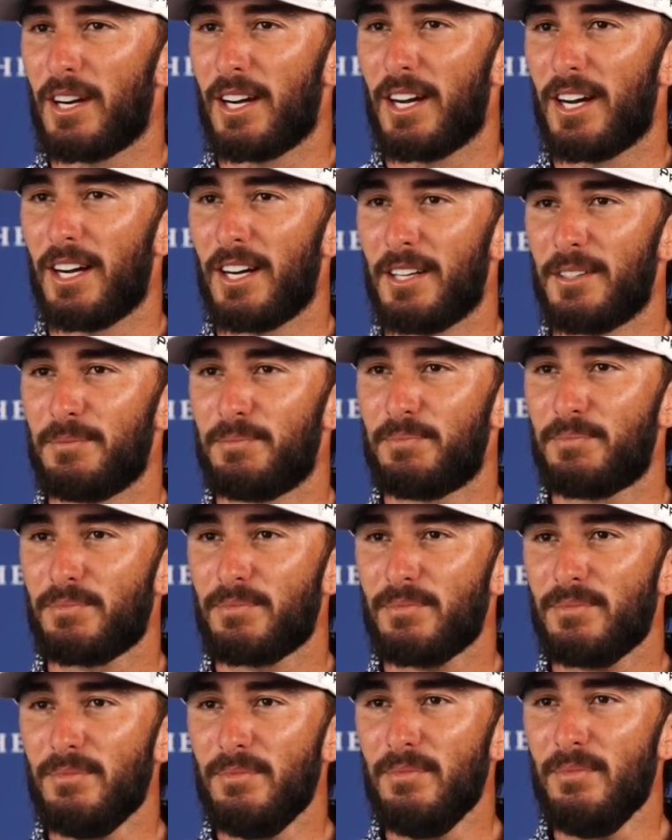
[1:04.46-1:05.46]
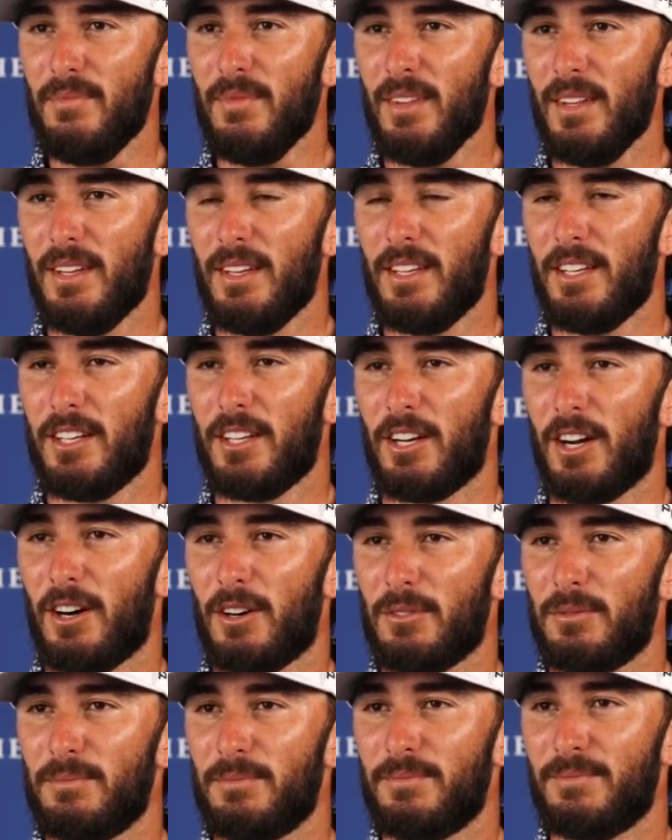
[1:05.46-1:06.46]
um, you
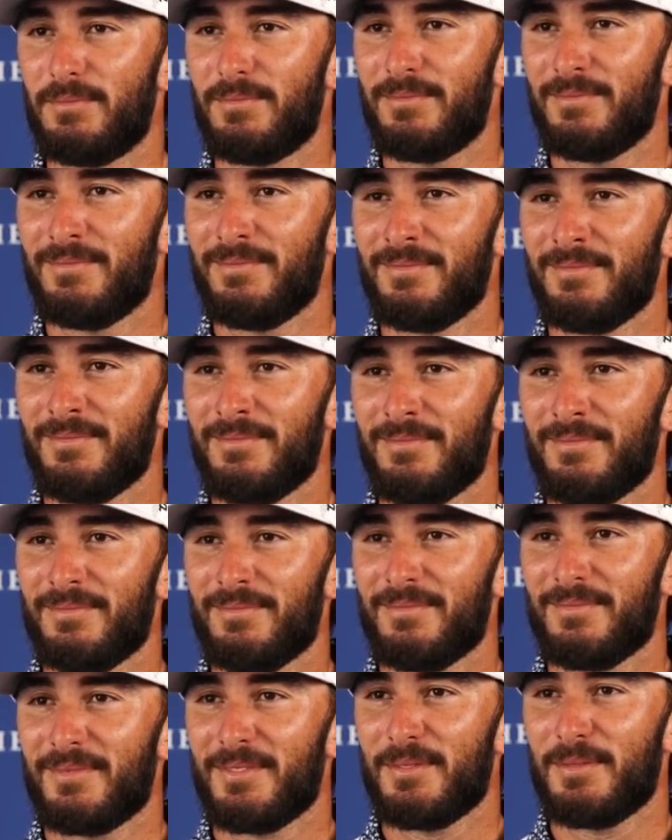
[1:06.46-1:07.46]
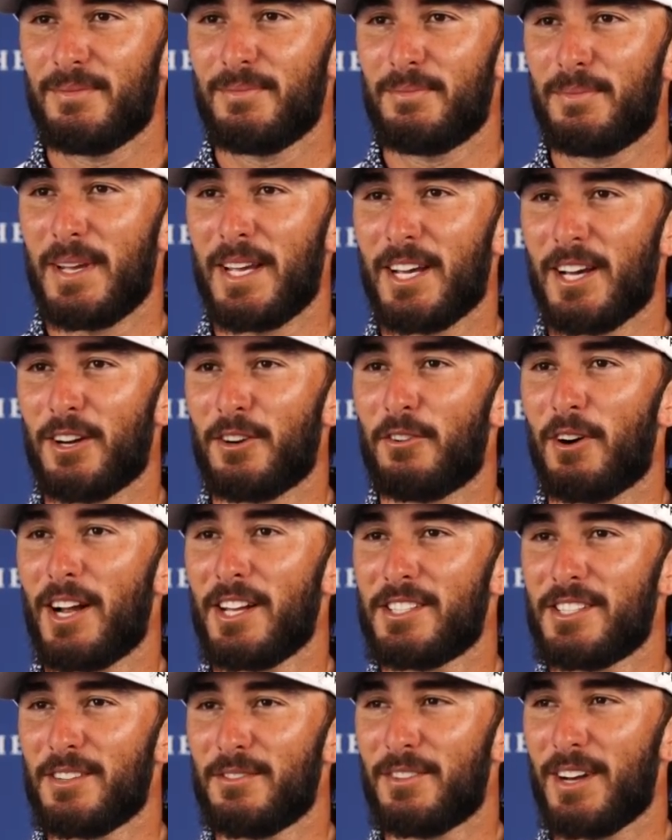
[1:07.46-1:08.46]
know, being
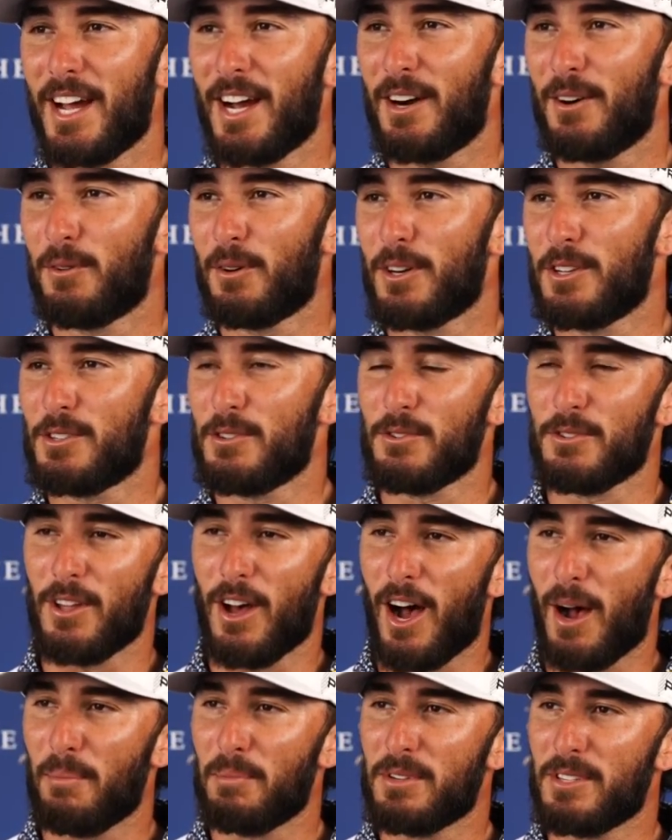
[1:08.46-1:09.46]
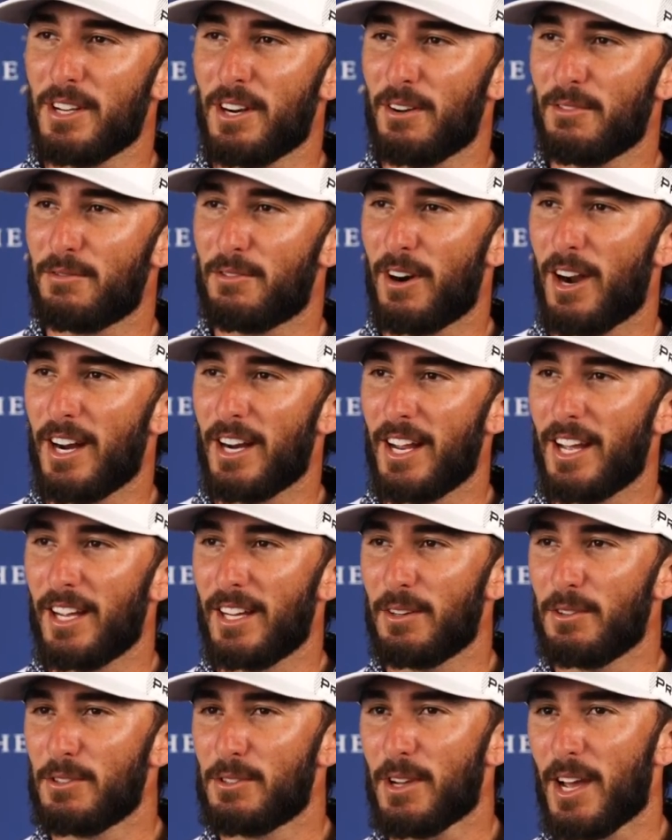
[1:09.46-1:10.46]
aggressive now, whereas it was the opposite on Friday.
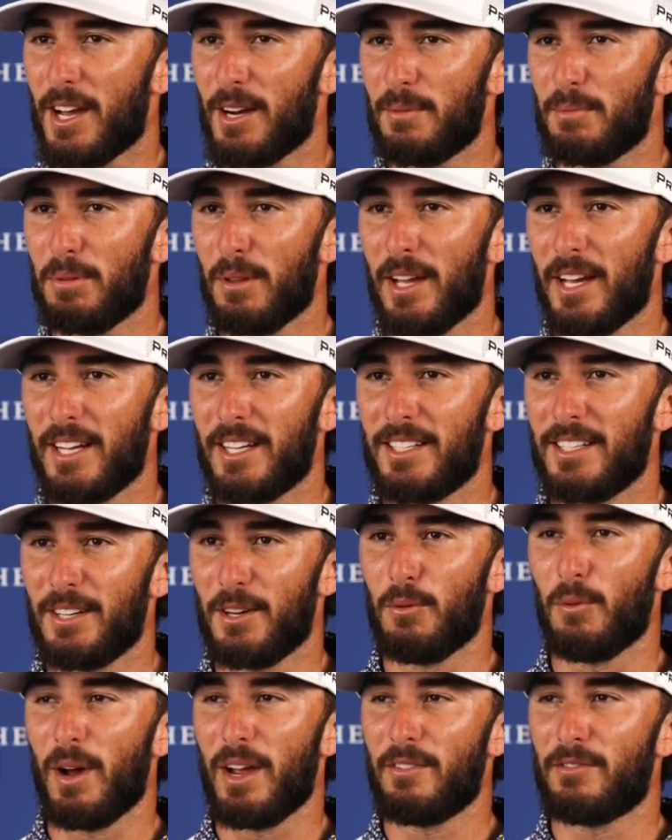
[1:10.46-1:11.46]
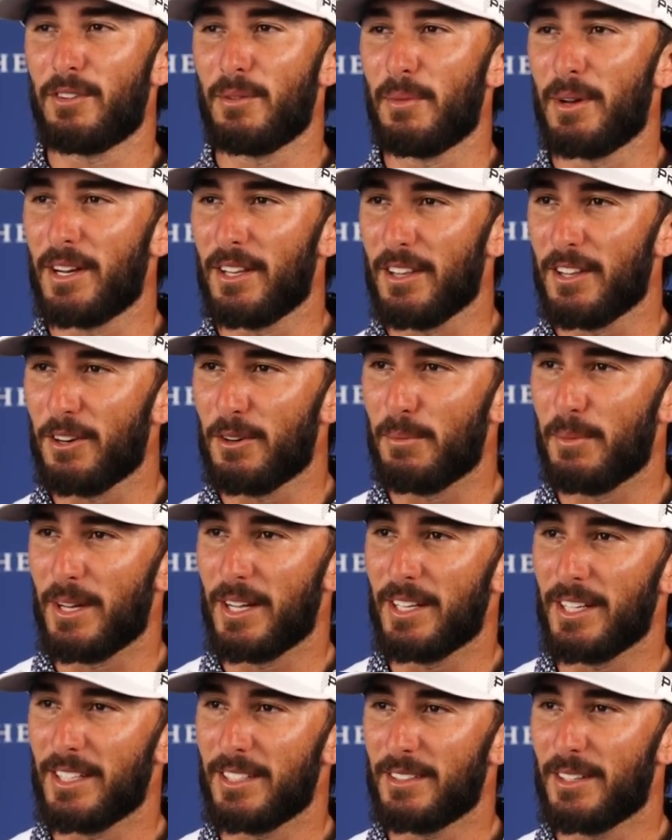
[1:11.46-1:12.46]
It was kind of play away from it a little
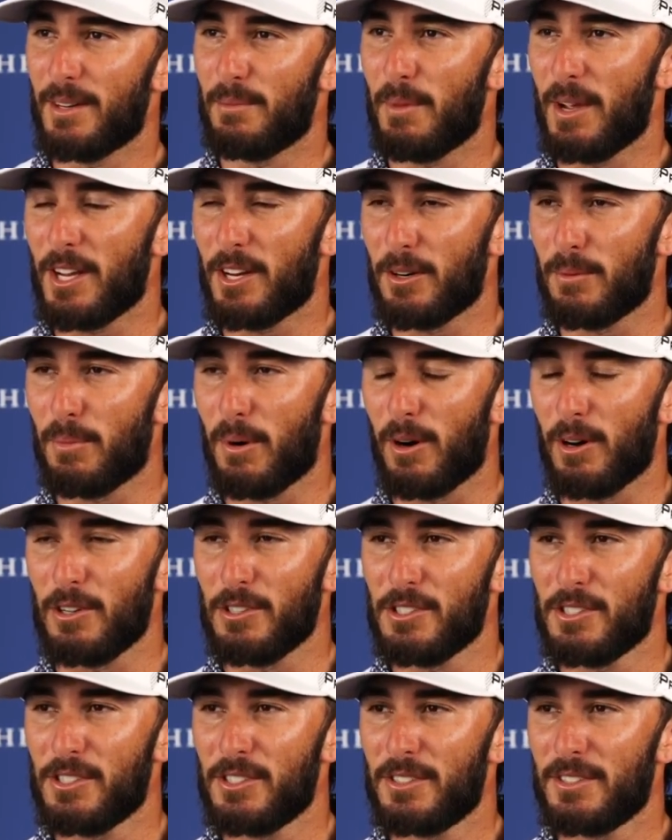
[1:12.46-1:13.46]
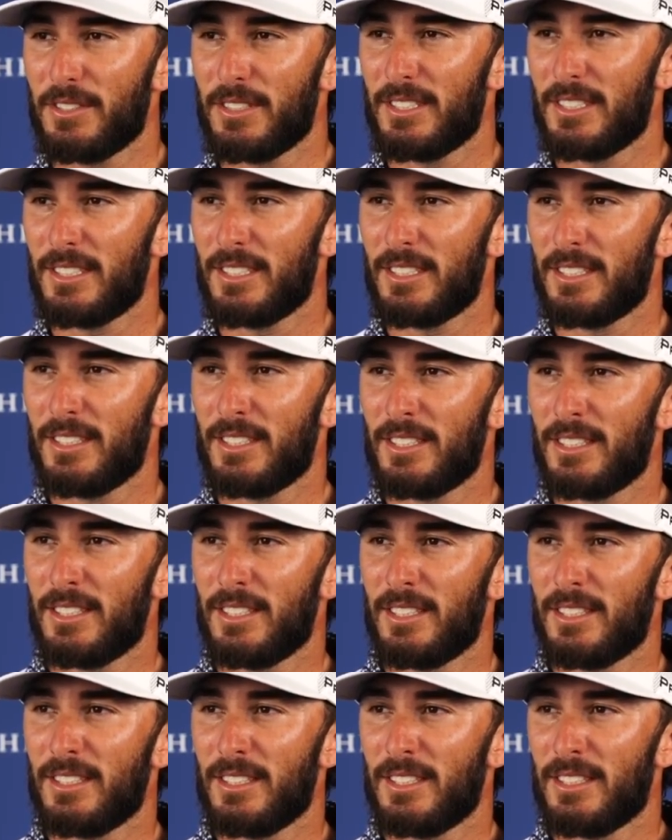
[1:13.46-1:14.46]
bit and, and make your pars. How would you
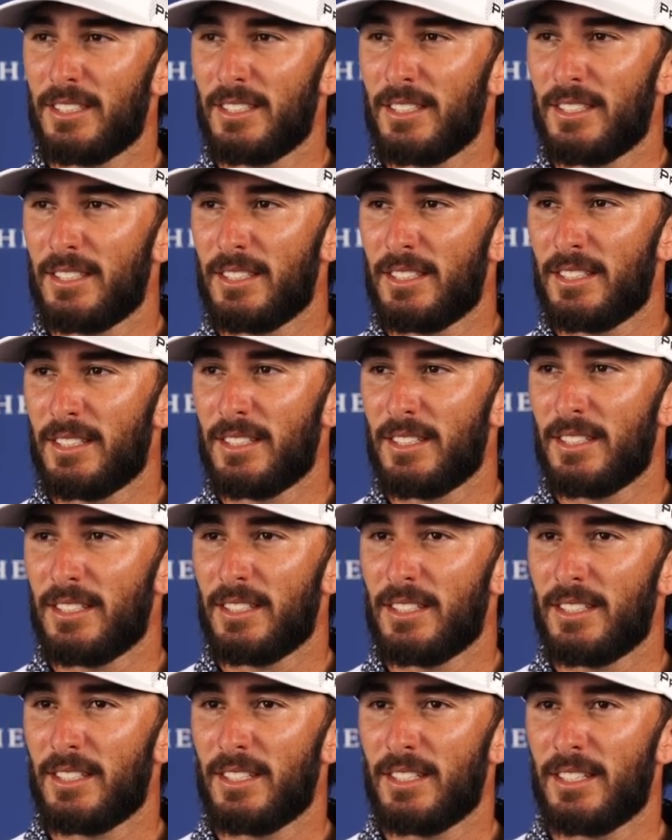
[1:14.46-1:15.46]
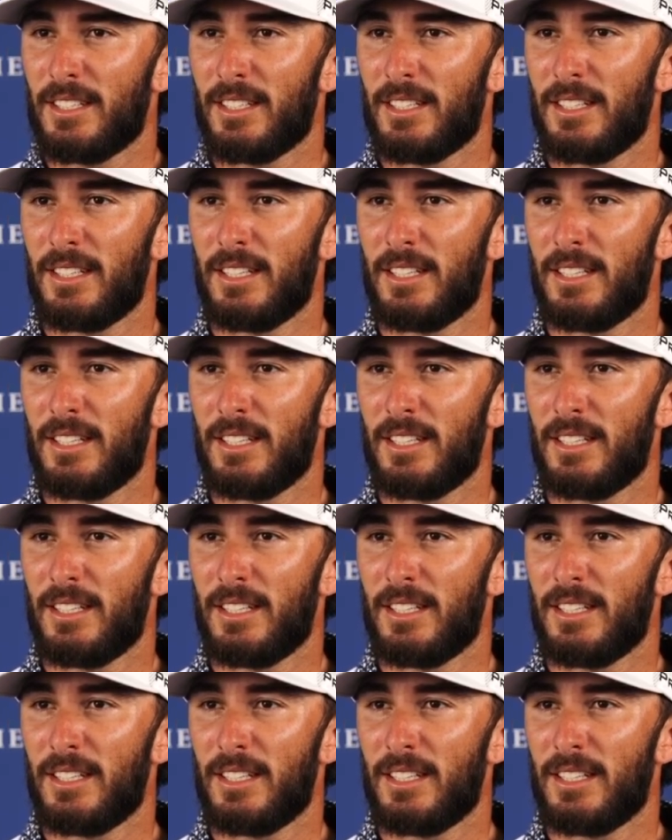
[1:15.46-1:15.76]
assess the break on 12, good or bad?